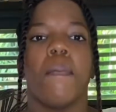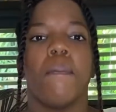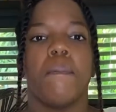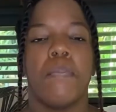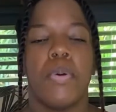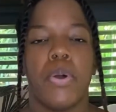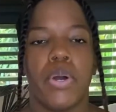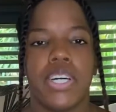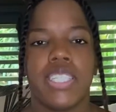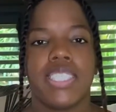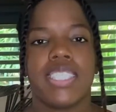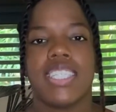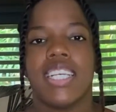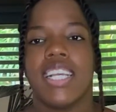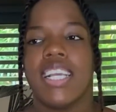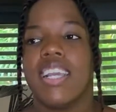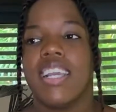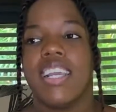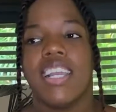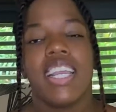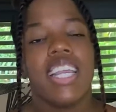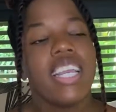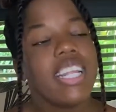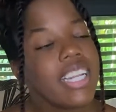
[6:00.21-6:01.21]
But
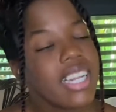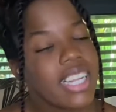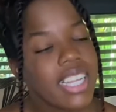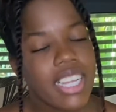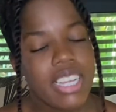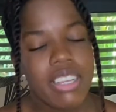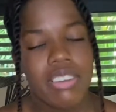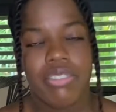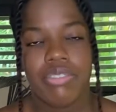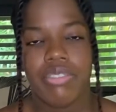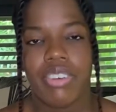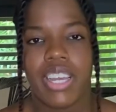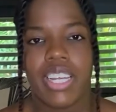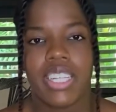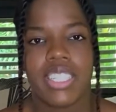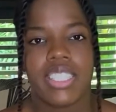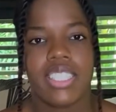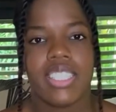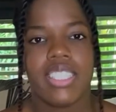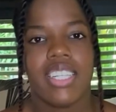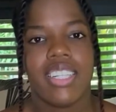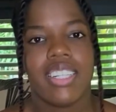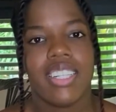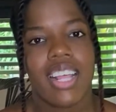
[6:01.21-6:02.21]
in the event
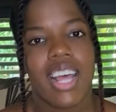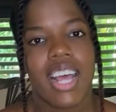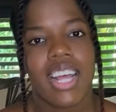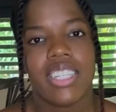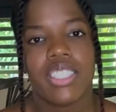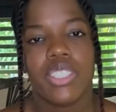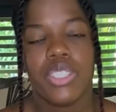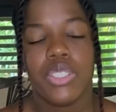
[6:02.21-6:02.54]
that